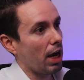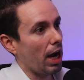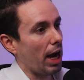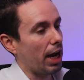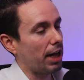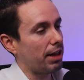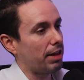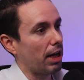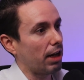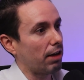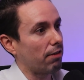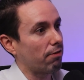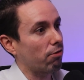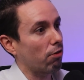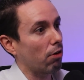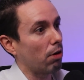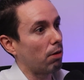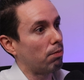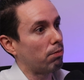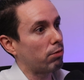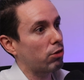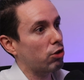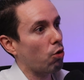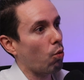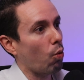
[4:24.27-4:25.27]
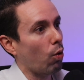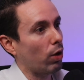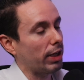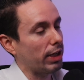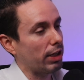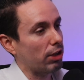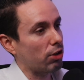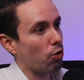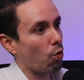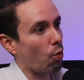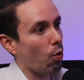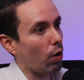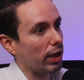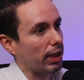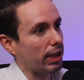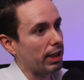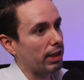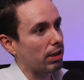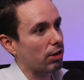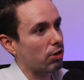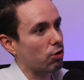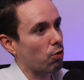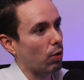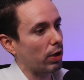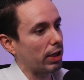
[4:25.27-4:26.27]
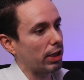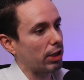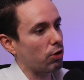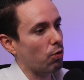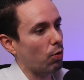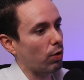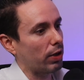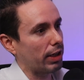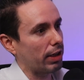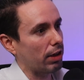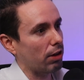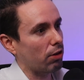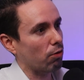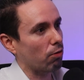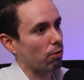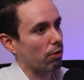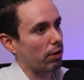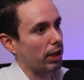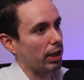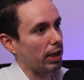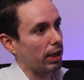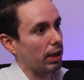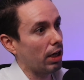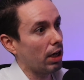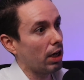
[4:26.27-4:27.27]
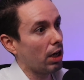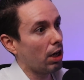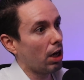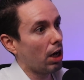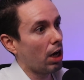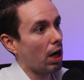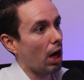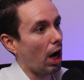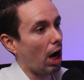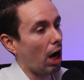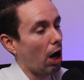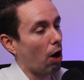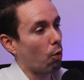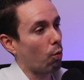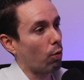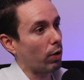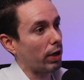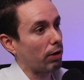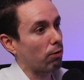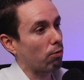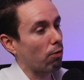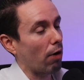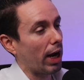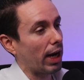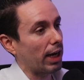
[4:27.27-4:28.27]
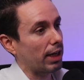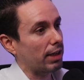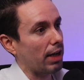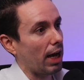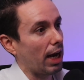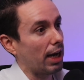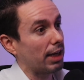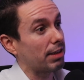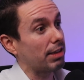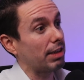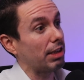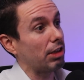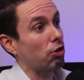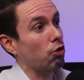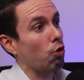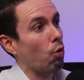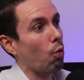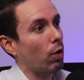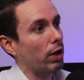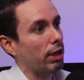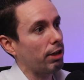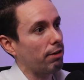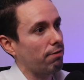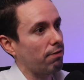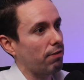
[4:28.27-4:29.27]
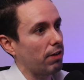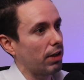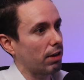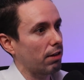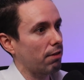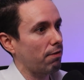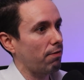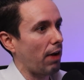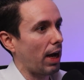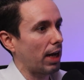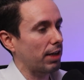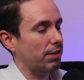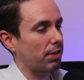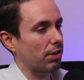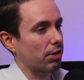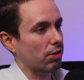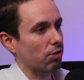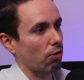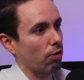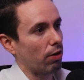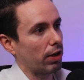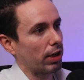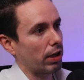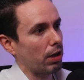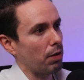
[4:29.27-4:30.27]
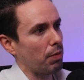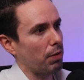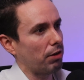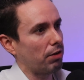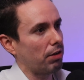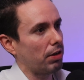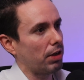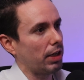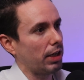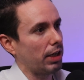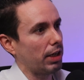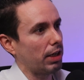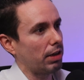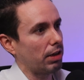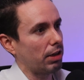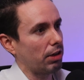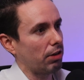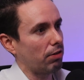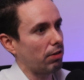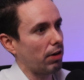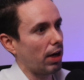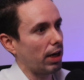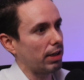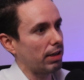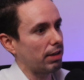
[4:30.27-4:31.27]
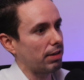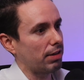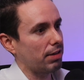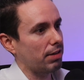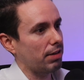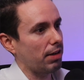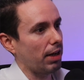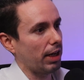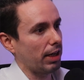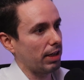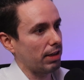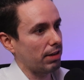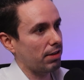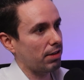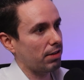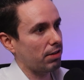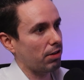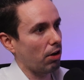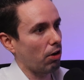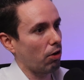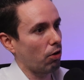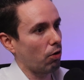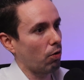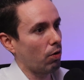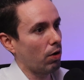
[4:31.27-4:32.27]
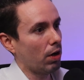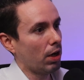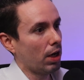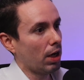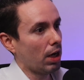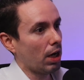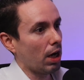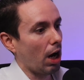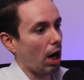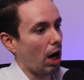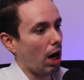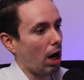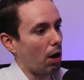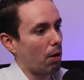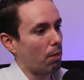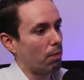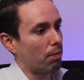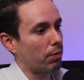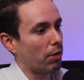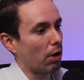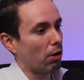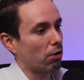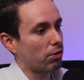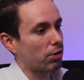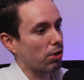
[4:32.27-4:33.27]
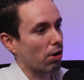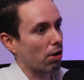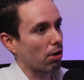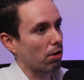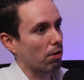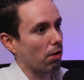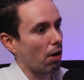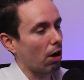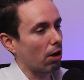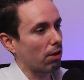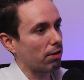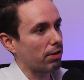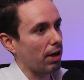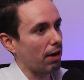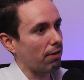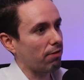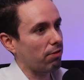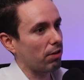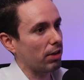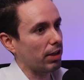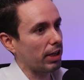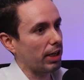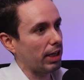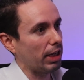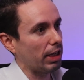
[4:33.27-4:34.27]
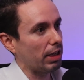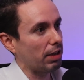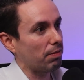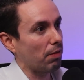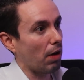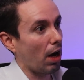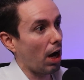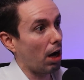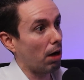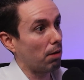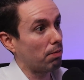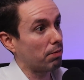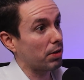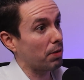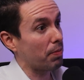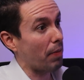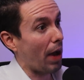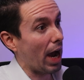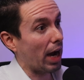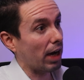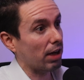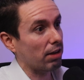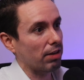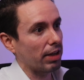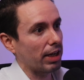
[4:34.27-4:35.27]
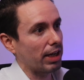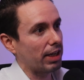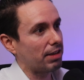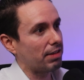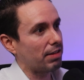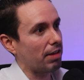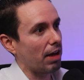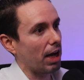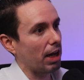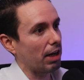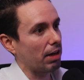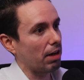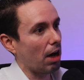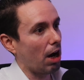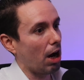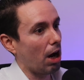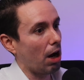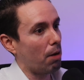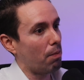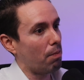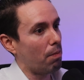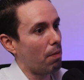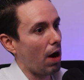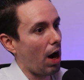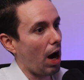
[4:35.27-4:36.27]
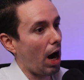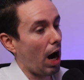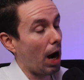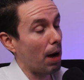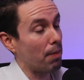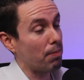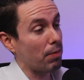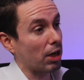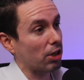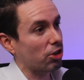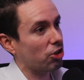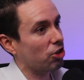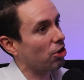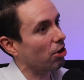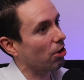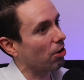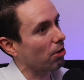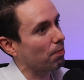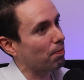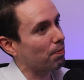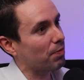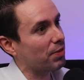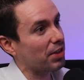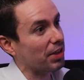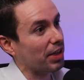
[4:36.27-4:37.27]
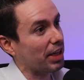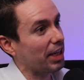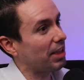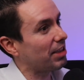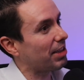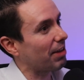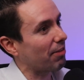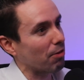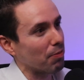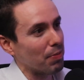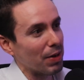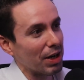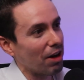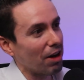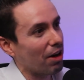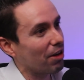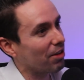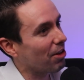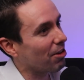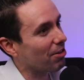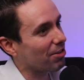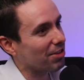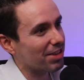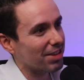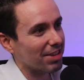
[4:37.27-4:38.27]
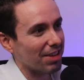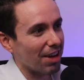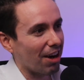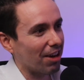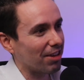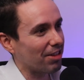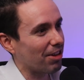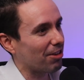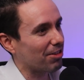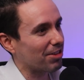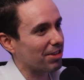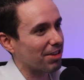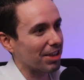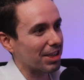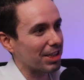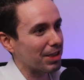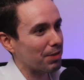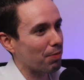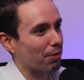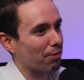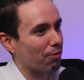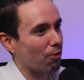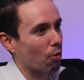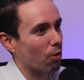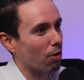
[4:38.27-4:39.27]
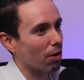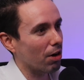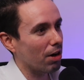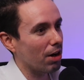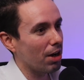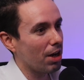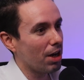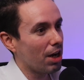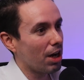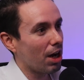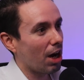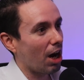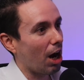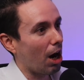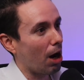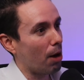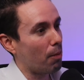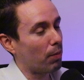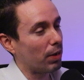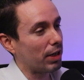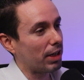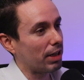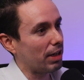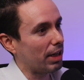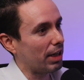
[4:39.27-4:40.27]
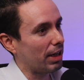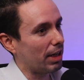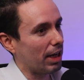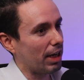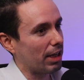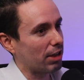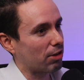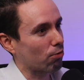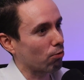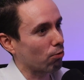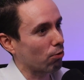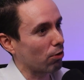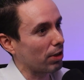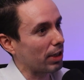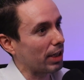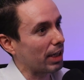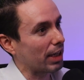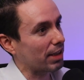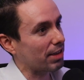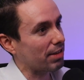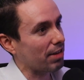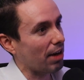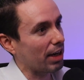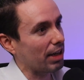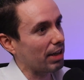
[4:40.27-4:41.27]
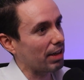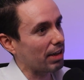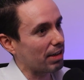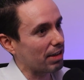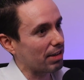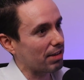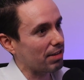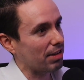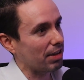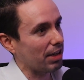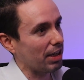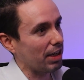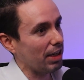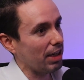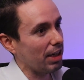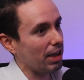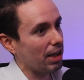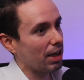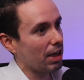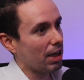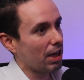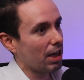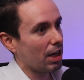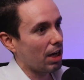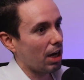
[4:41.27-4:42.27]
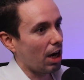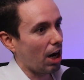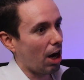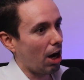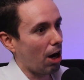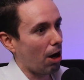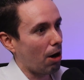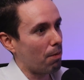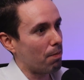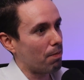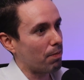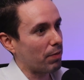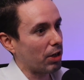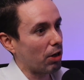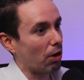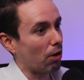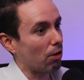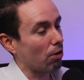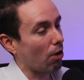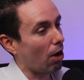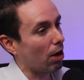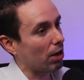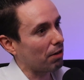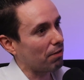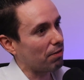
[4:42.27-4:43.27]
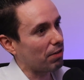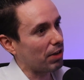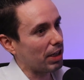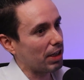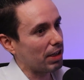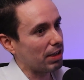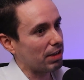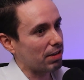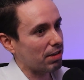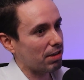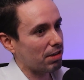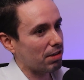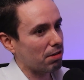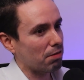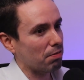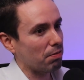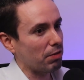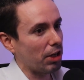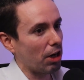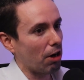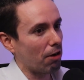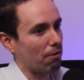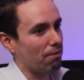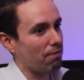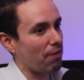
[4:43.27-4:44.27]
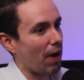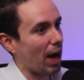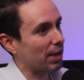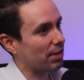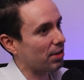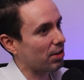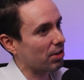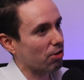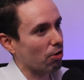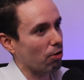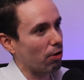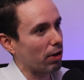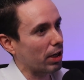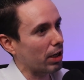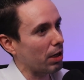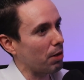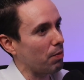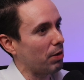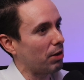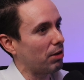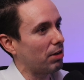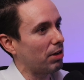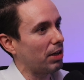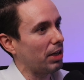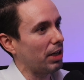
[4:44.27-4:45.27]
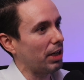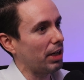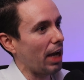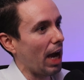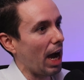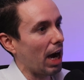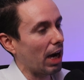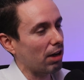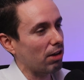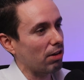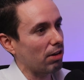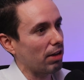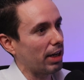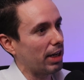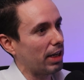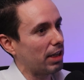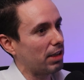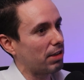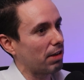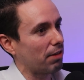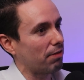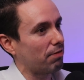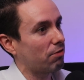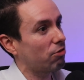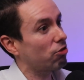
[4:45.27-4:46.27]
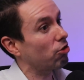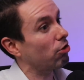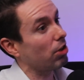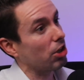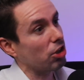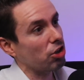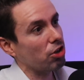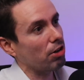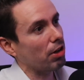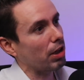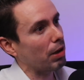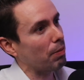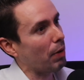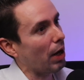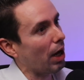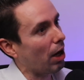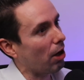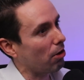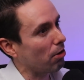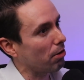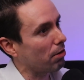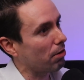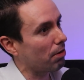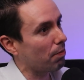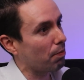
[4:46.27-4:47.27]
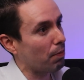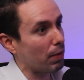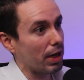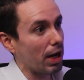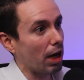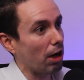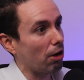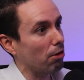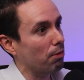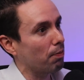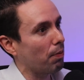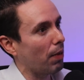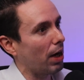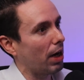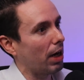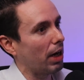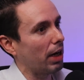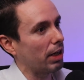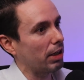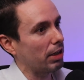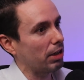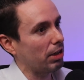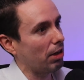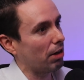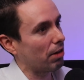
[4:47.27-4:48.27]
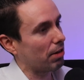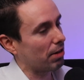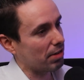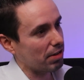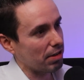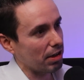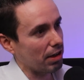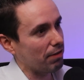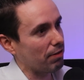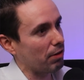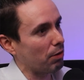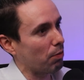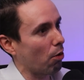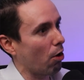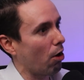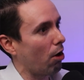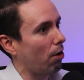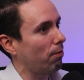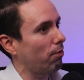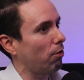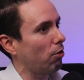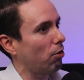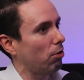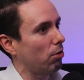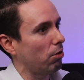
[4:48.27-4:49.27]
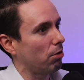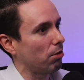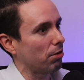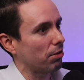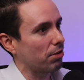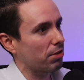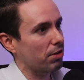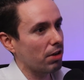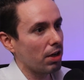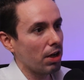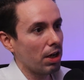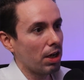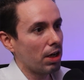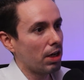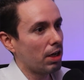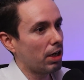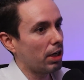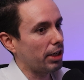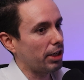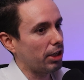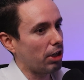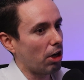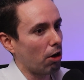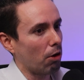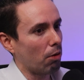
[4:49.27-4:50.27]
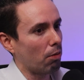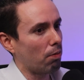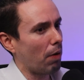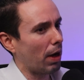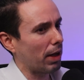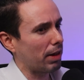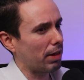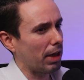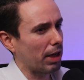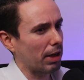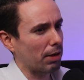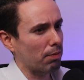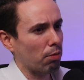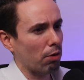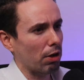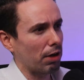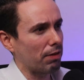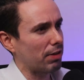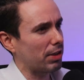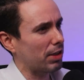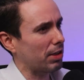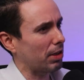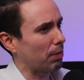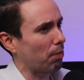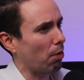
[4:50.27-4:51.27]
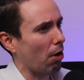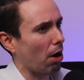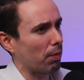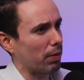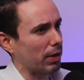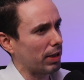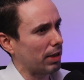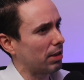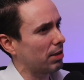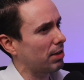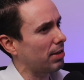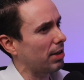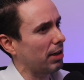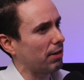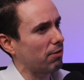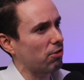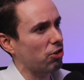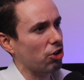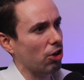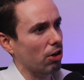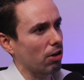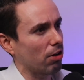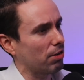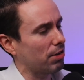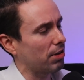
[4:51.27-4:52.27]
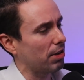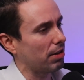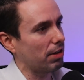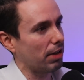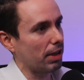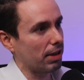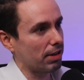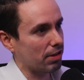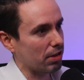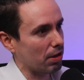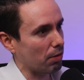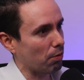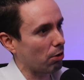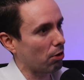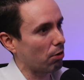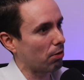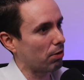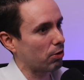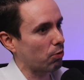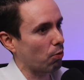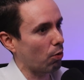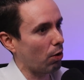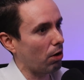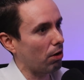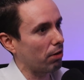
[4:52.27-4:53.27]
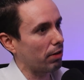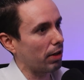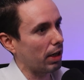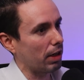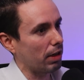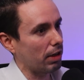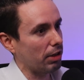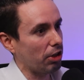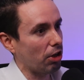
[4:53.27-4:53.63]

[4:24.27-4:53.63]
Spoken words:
And then from 2020 to 2023, we ranked as the 25th fastest growing community in the United States. So those are definitely some accolades that I'm not sure Seguin's ever been on those lists before, but it's really exciting to see. A lot of these, fastest growing community accolades have traditionally been held by, the city of New Braunfels, I think previously probably the city of Schertz and Cibolo as well, that,